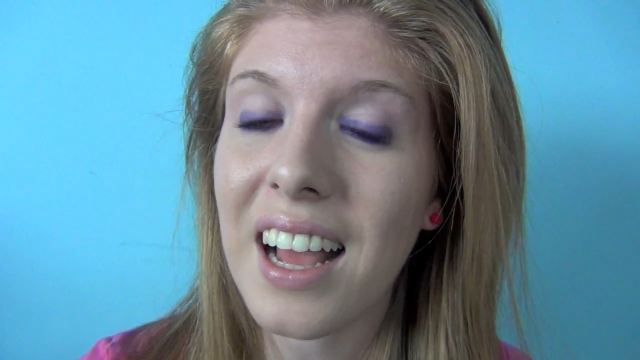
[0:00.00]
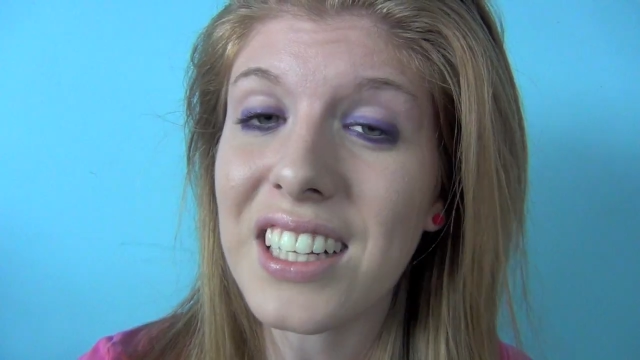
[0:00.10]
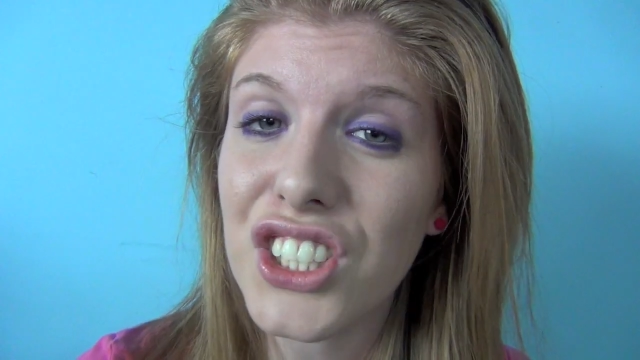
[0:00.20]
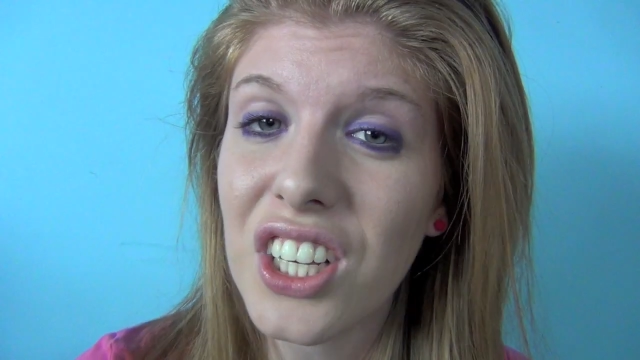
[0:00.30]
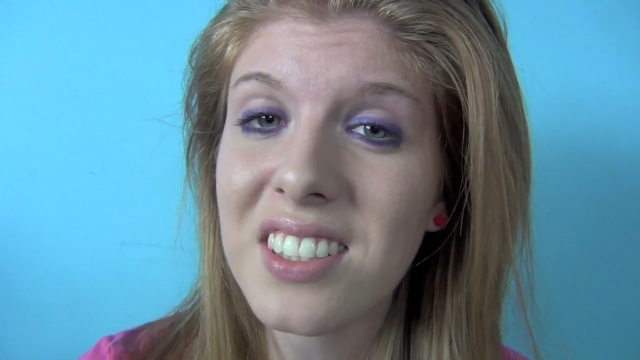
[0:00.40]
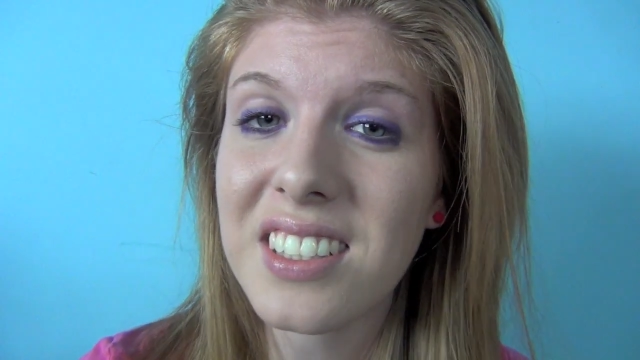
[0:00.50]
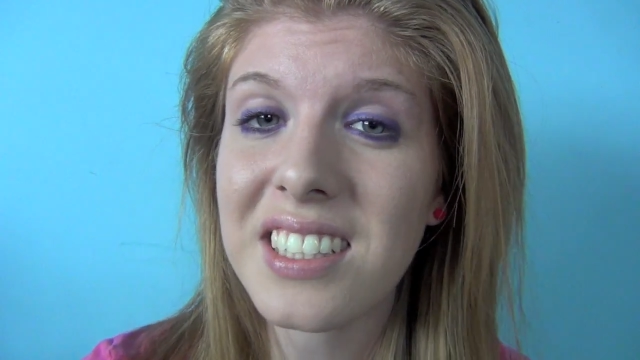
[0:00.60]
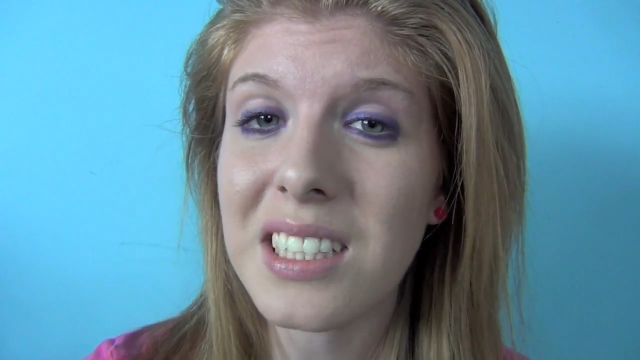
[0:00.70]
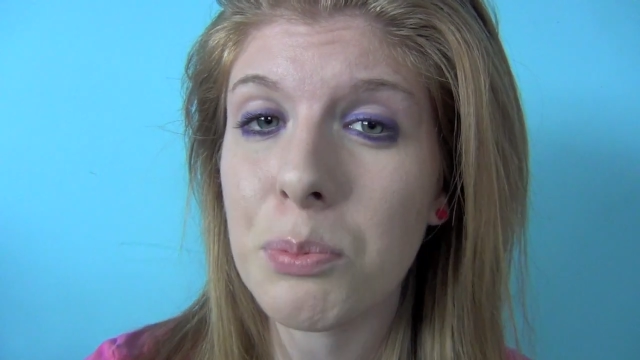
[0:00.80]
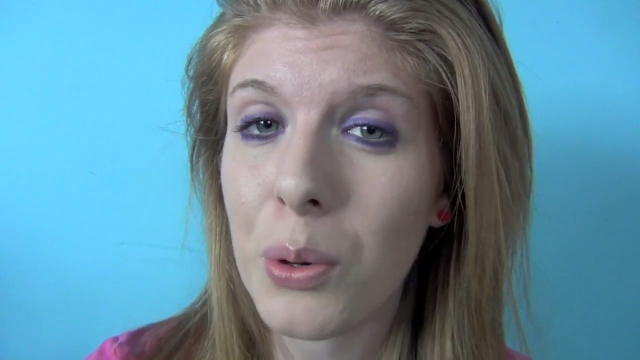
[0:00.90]
And just
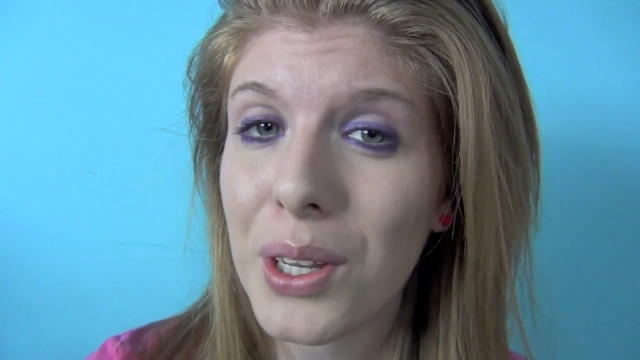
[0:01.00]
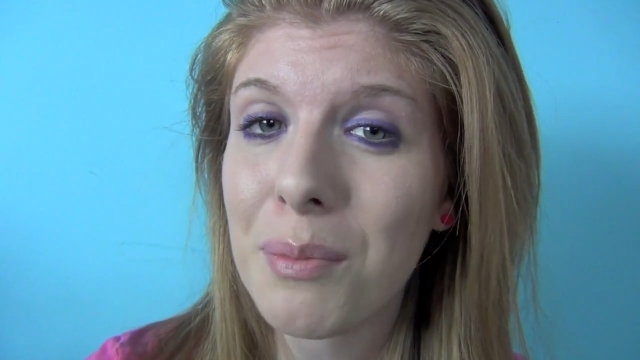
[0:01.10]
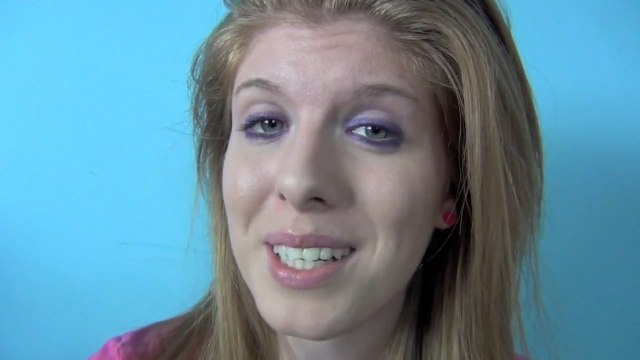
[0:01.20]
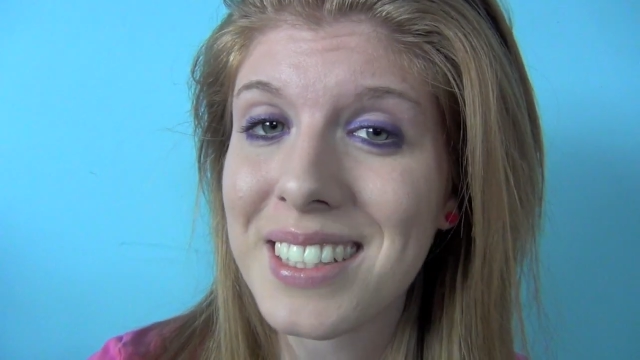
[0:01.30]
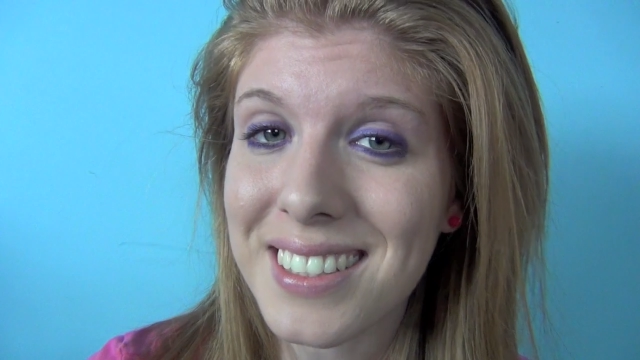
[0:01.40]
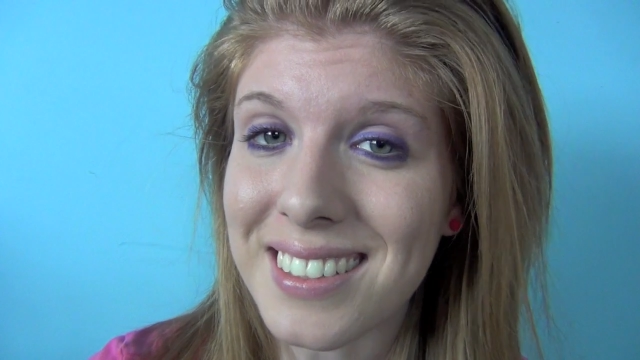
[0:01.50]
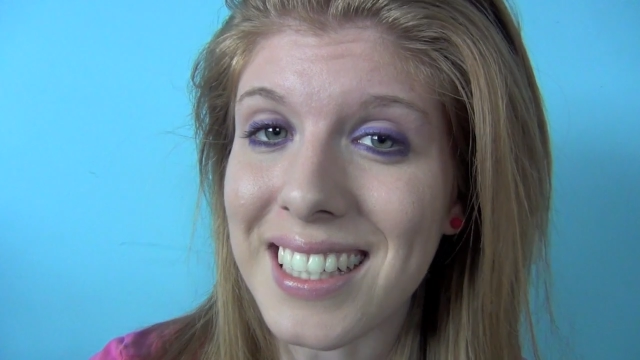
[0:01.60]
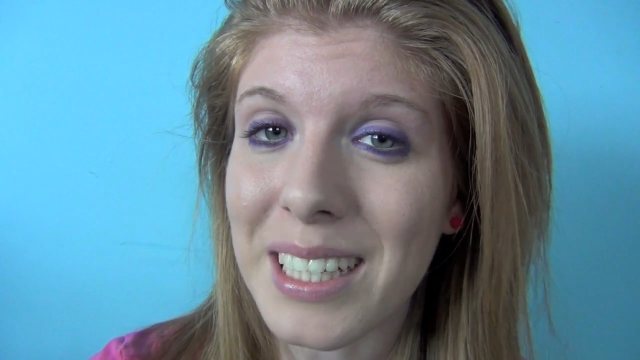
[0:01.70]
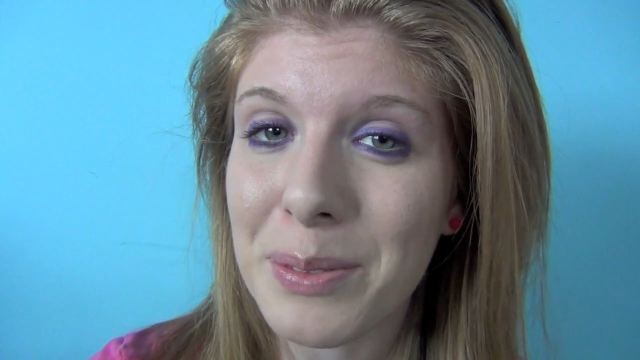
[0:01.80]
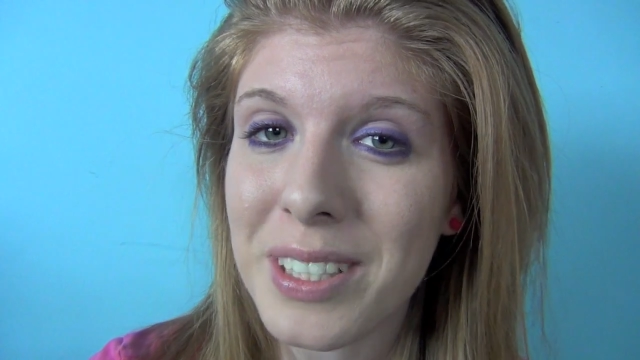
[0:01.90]
as he's putting me to
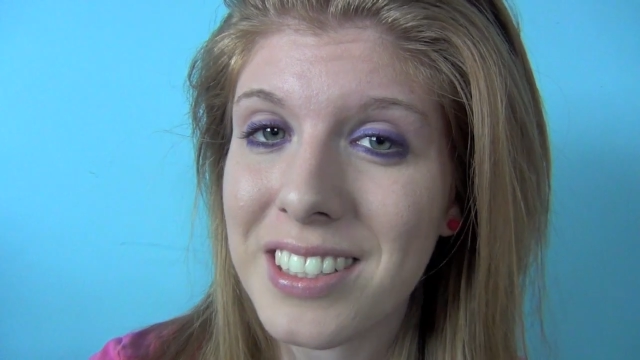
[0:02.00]
sleep,